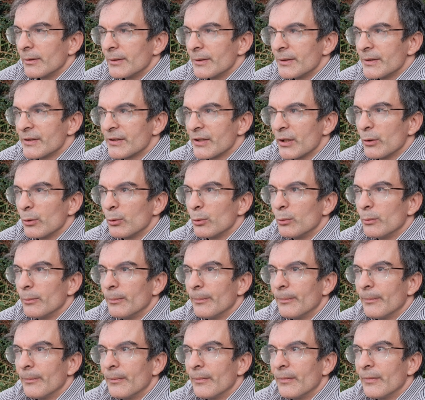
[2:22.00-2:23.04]
So
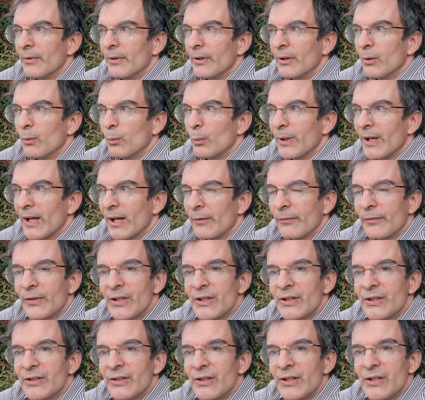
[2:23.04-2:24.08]
we have
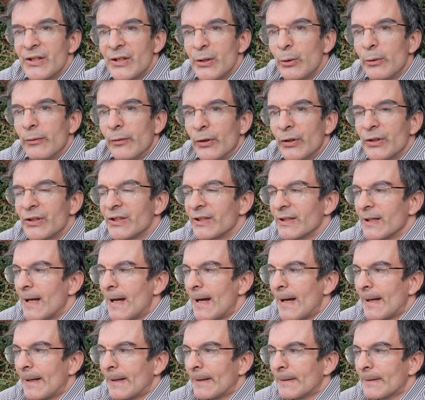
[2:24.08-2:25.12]
this universe,
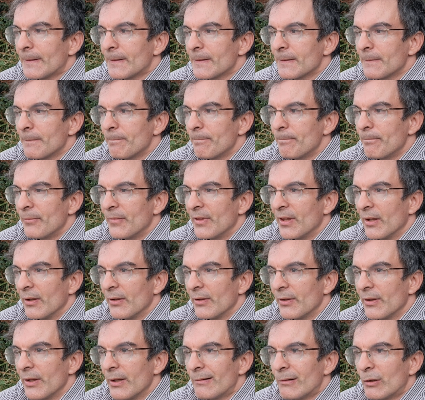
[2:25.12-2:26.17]
and
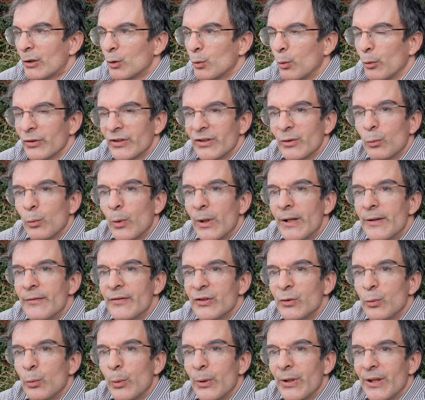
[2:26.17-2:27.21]
there are quantum
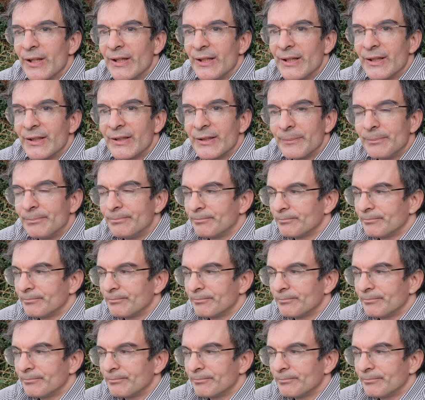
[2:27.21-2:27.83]
waves within it,